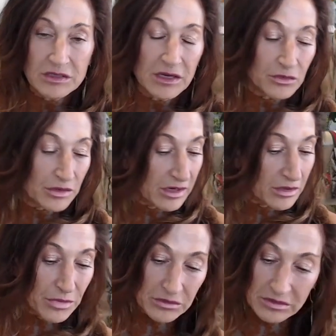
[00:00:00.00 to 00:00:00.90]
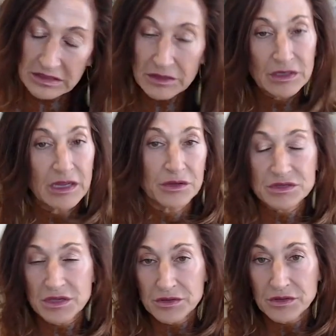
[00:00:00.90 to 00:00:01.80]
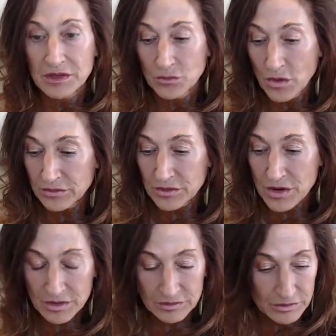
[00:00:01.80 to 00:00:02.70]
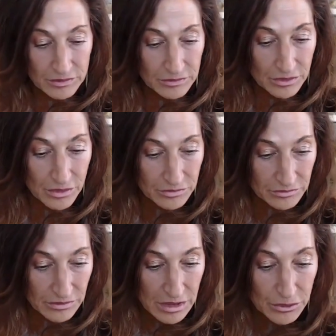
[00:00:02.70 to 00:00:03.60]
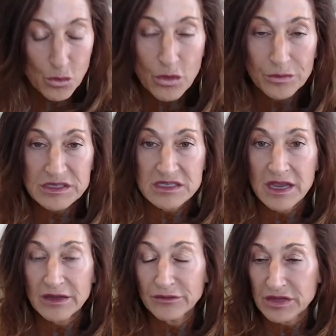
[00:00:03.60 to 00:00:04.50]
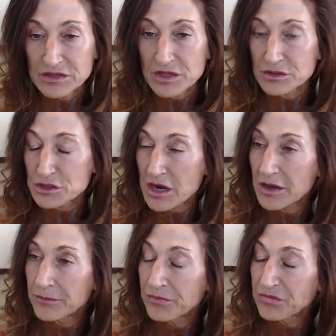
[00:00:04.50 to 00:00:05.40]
They don't care about anything else other than whether or not the equipment's safe. That's their job.